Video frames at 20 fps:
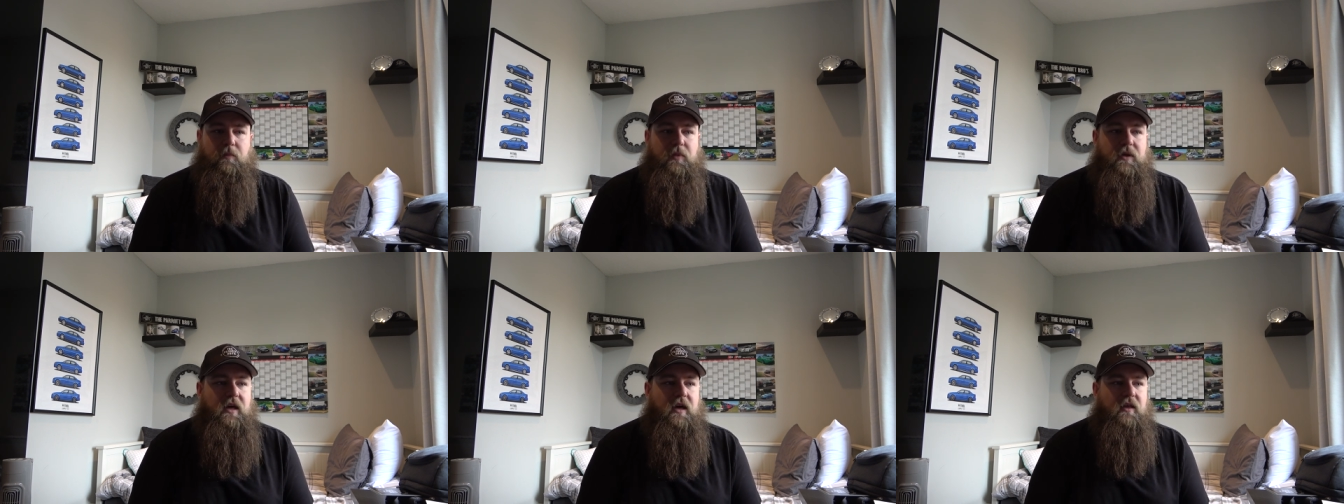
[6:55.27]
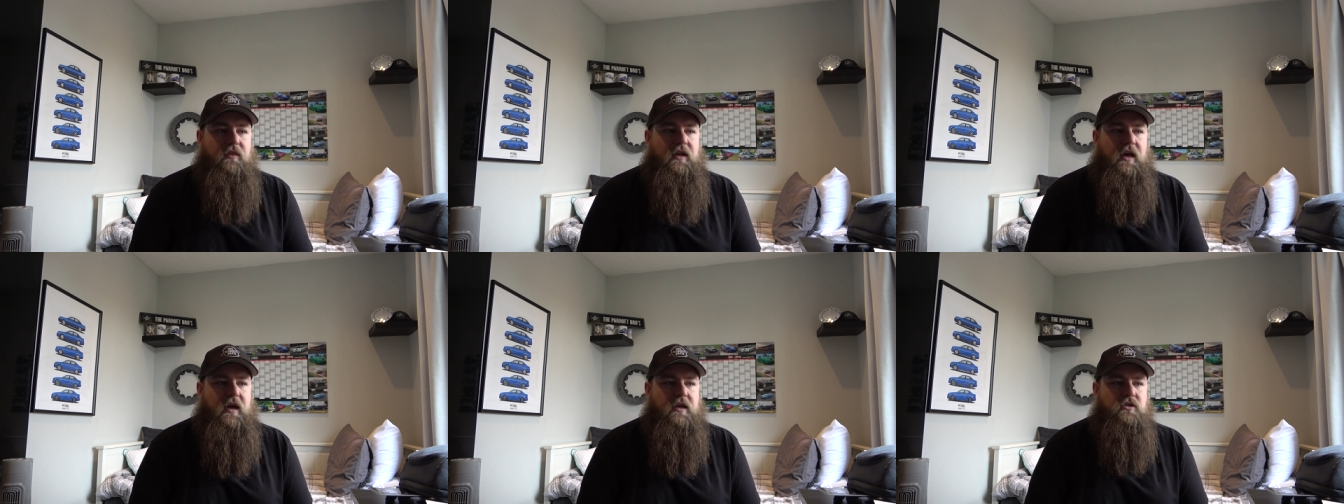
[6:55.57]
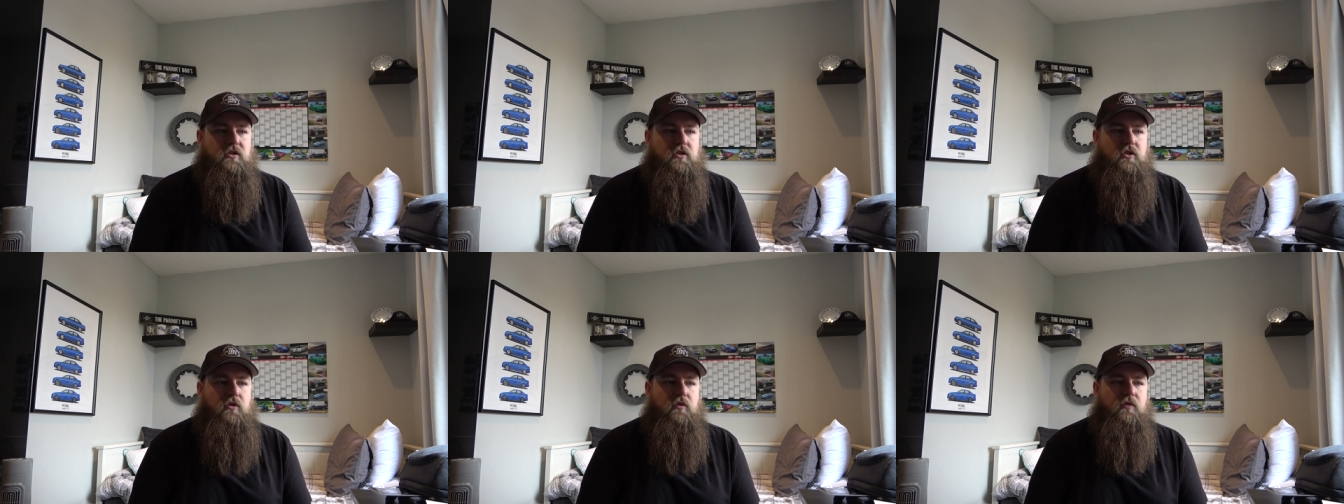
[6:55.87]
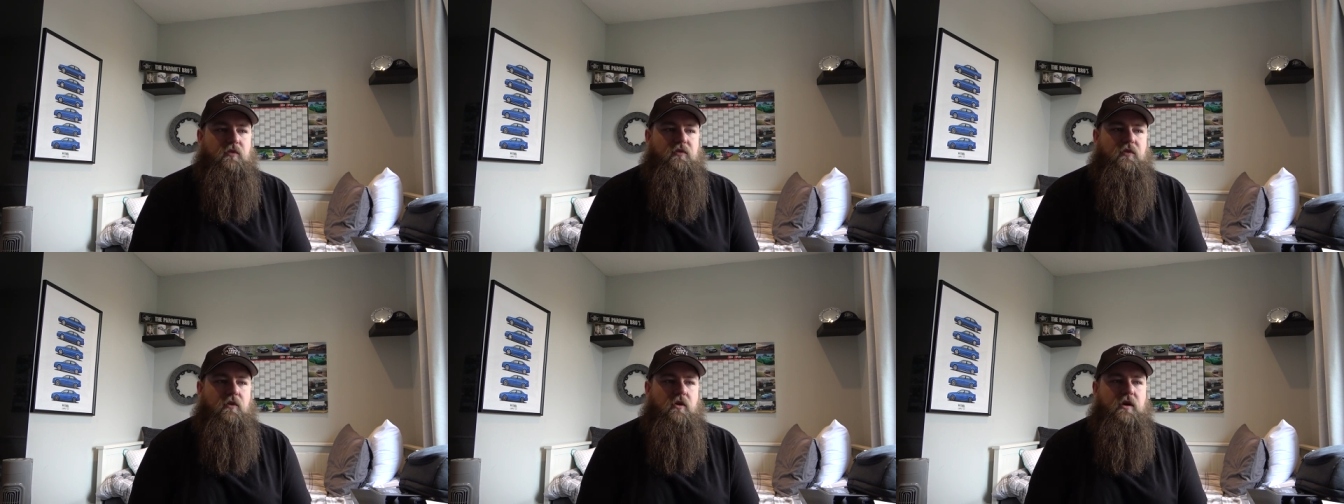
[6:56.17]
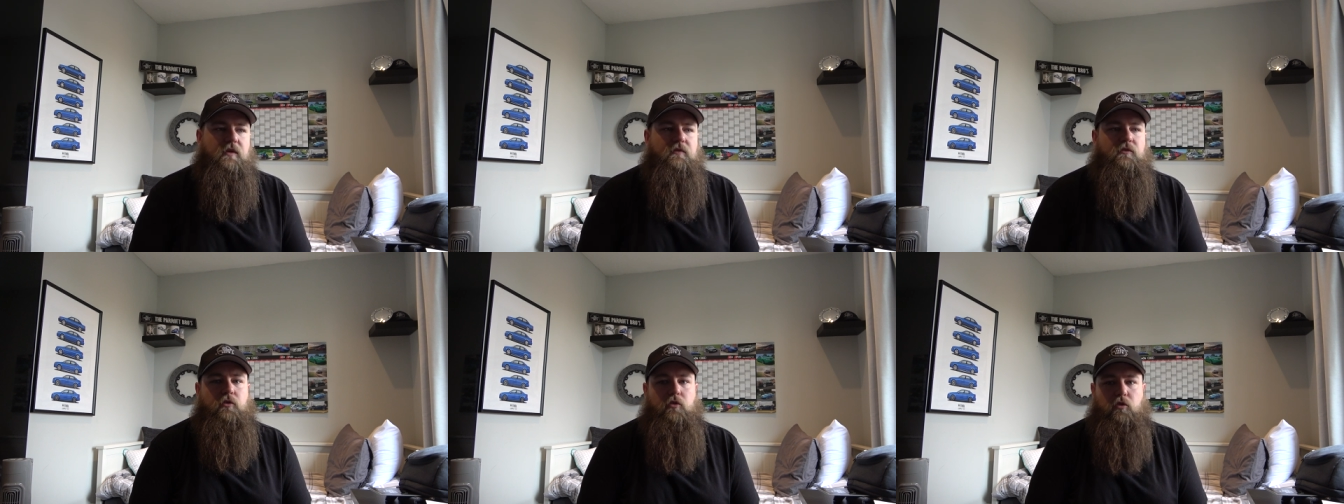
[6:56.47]
But yeah, the
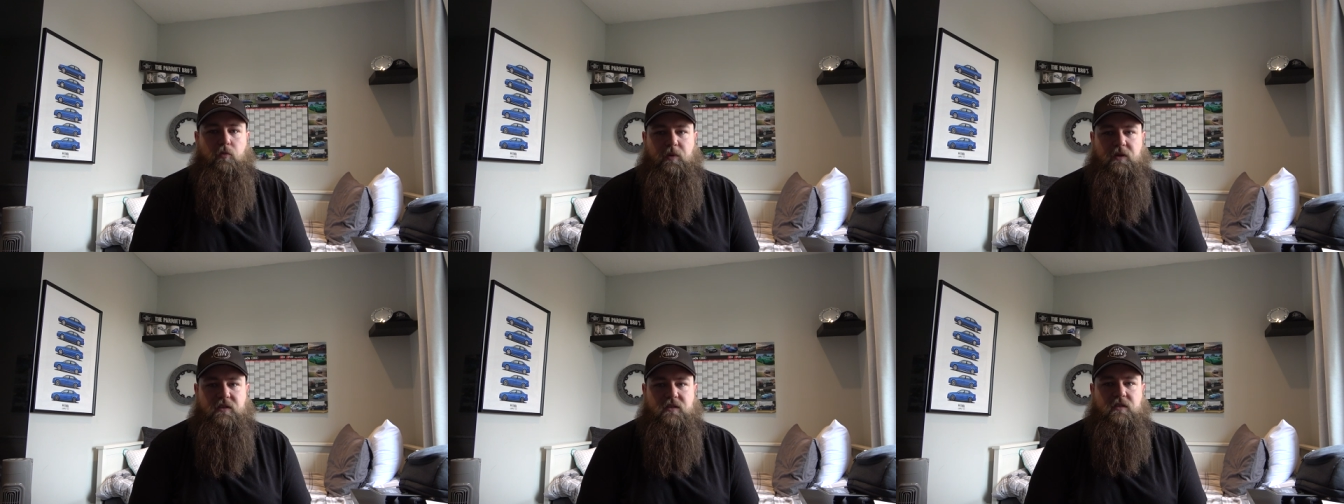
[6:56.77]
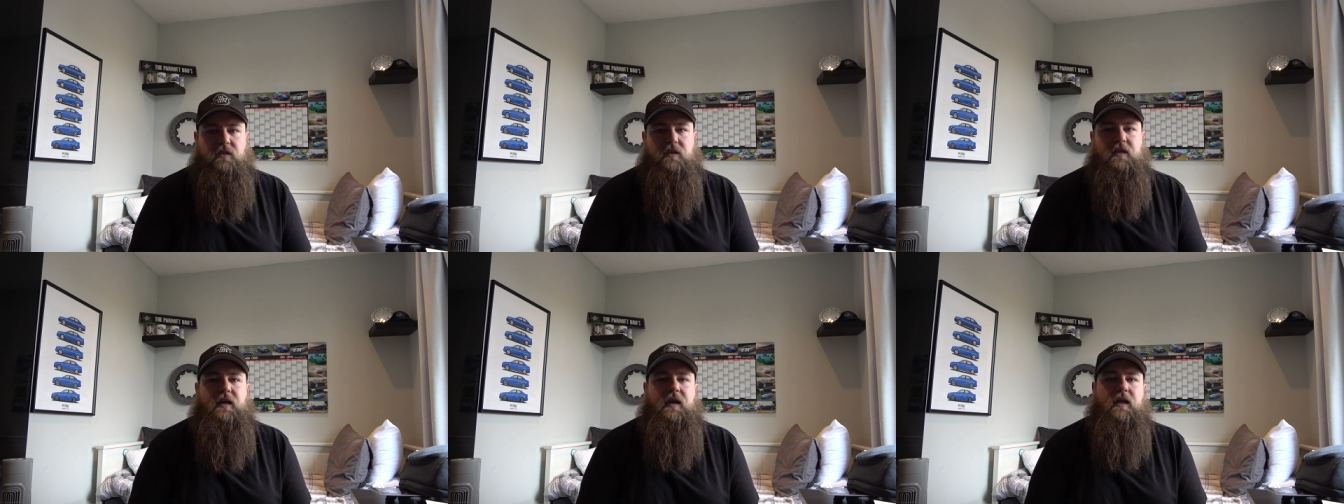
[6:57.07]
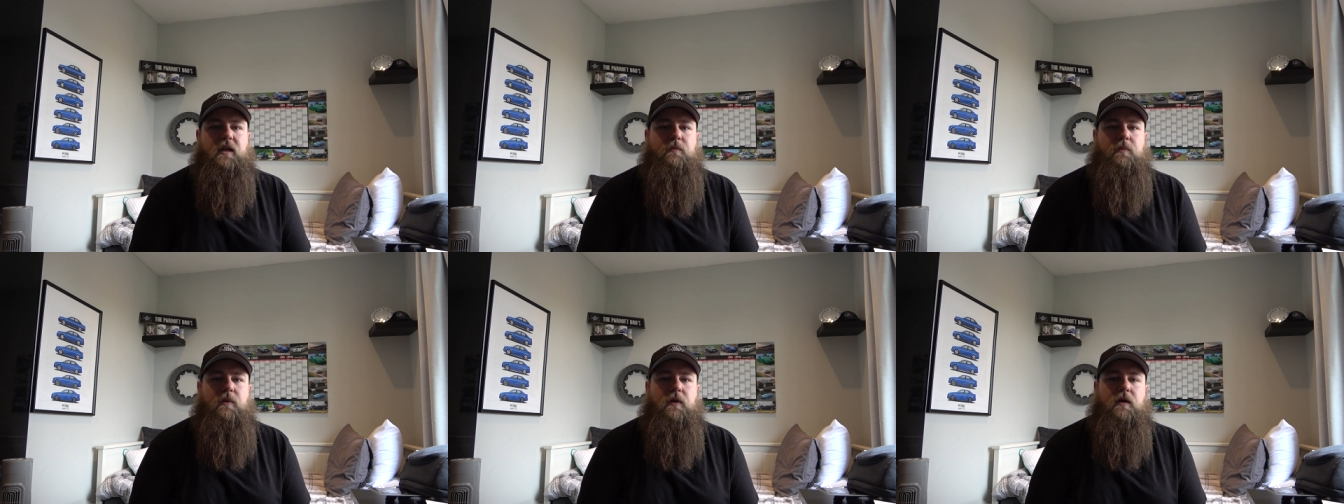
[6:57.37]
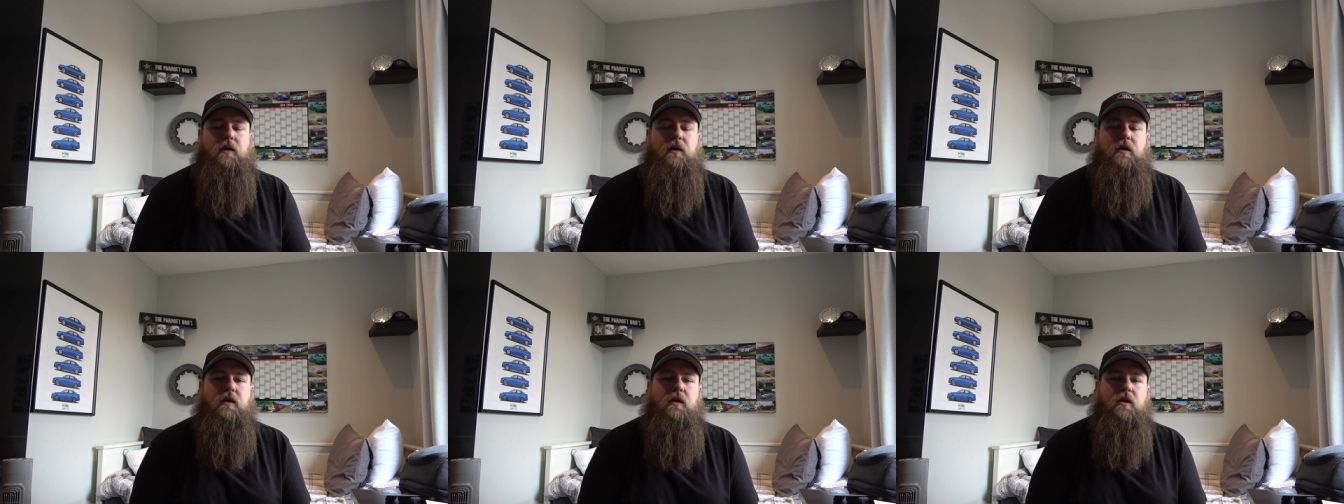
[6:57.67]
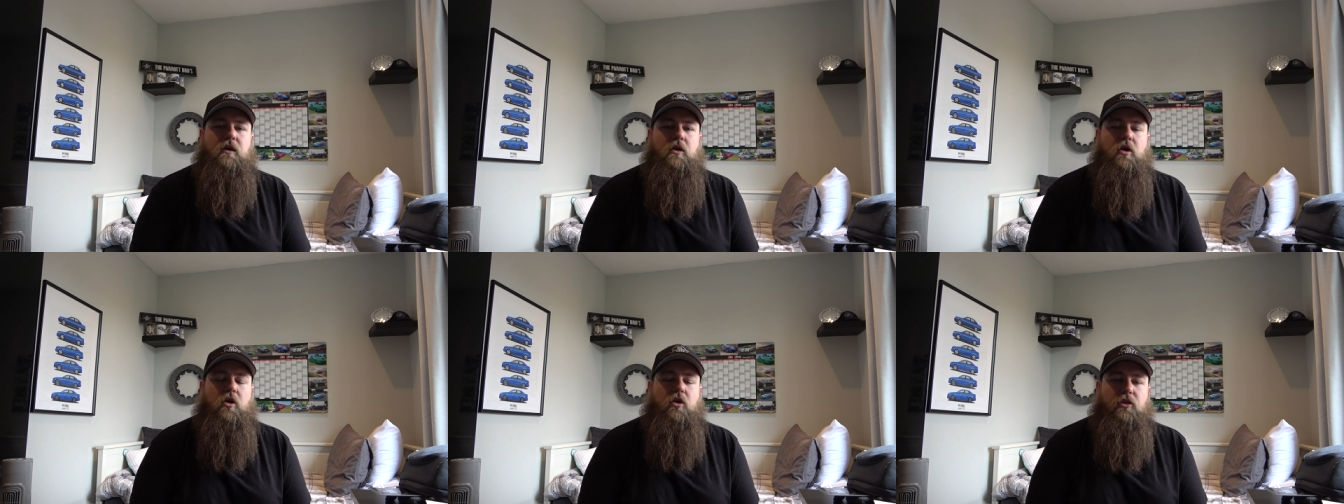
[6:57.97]
SQ5 two piston caliper,
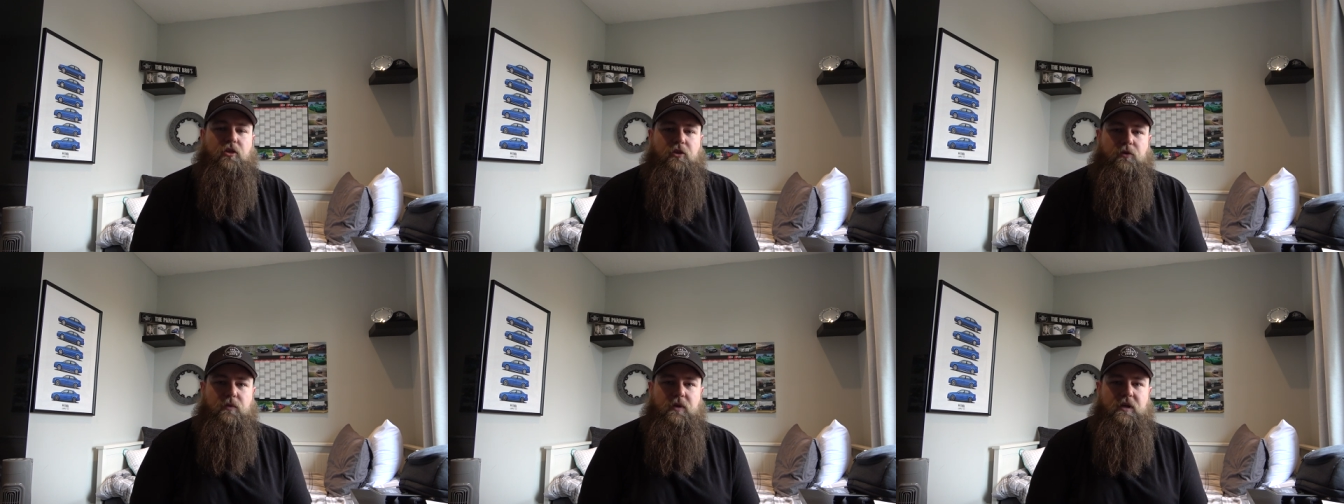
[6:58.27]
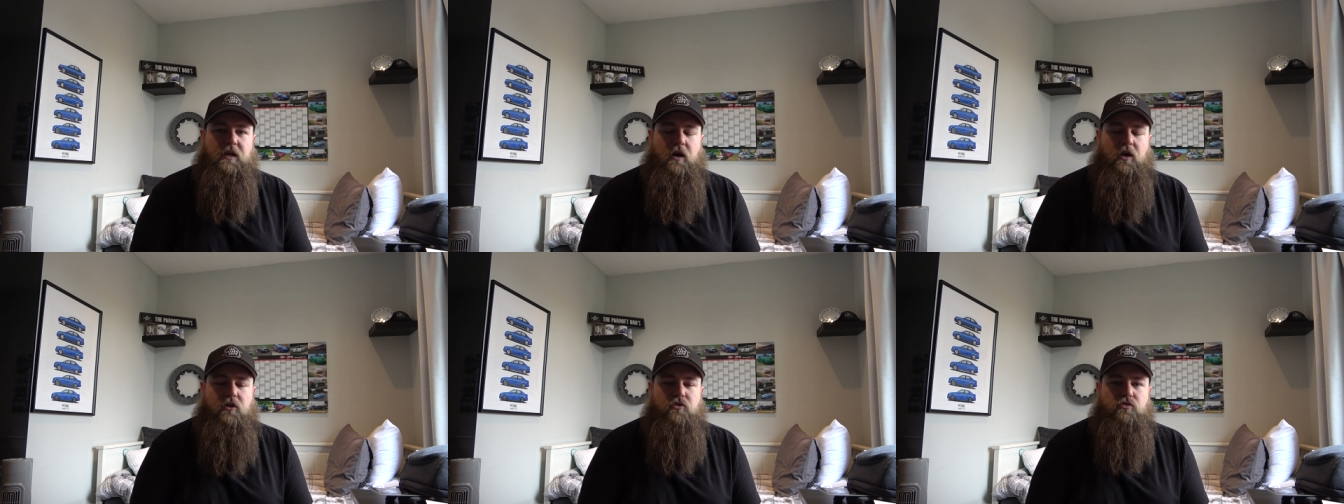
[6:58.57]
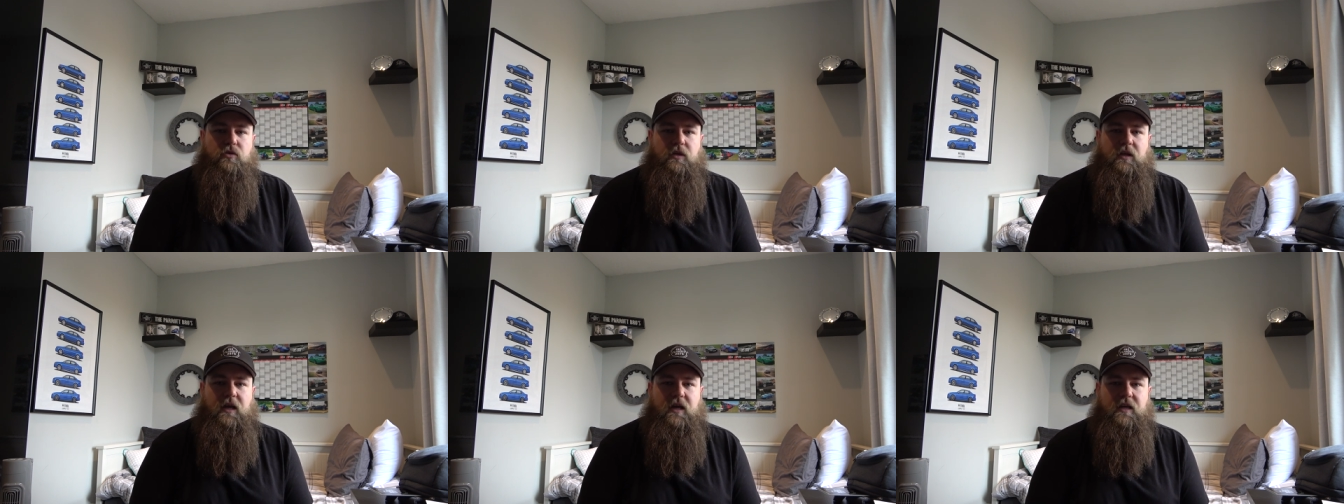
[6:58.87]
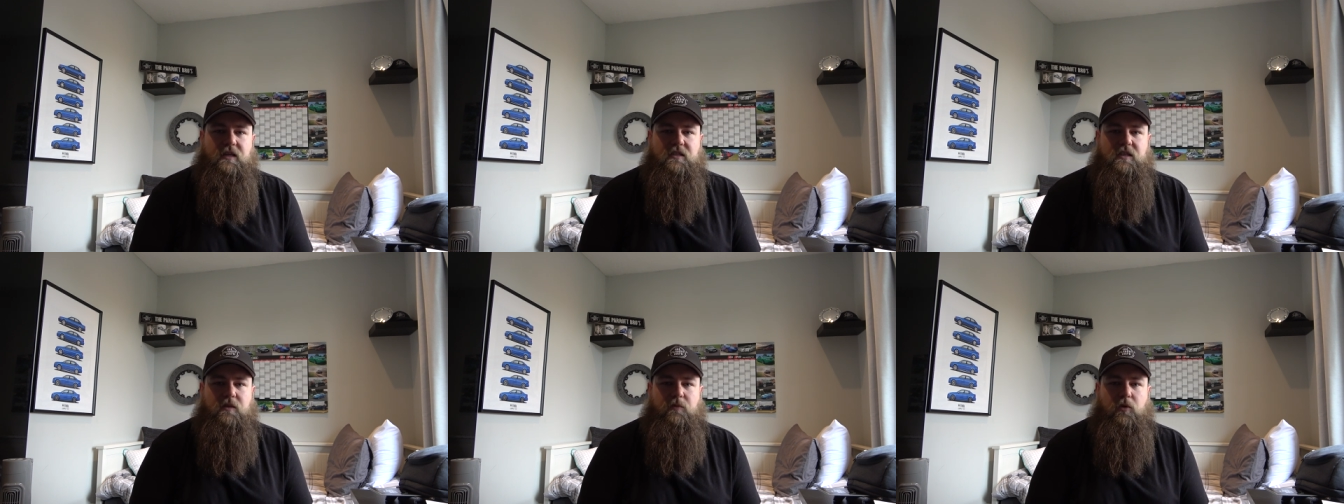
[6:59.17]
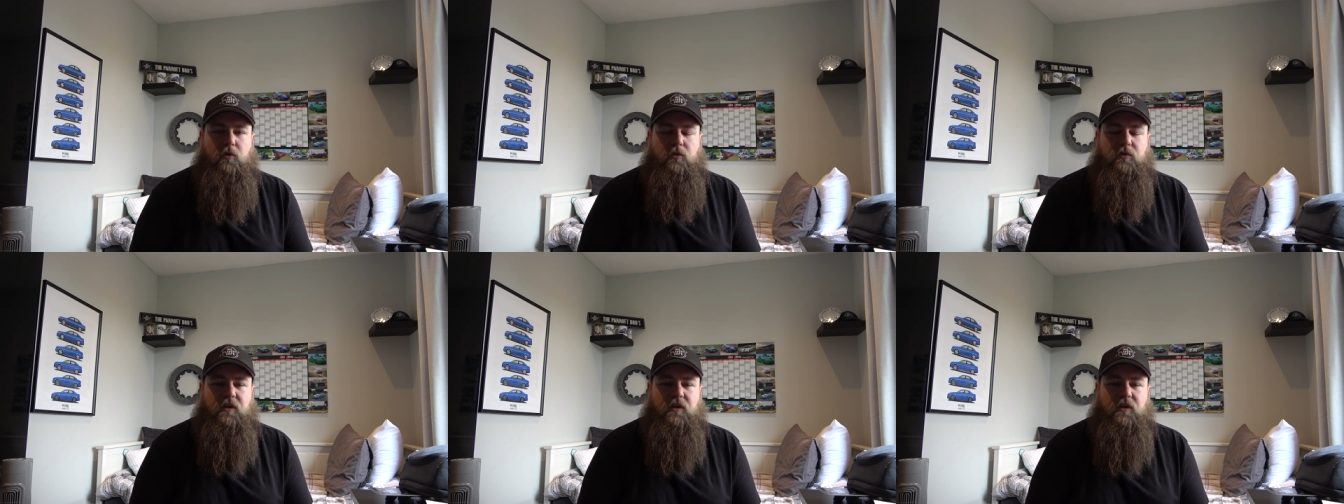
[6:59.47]
380 mil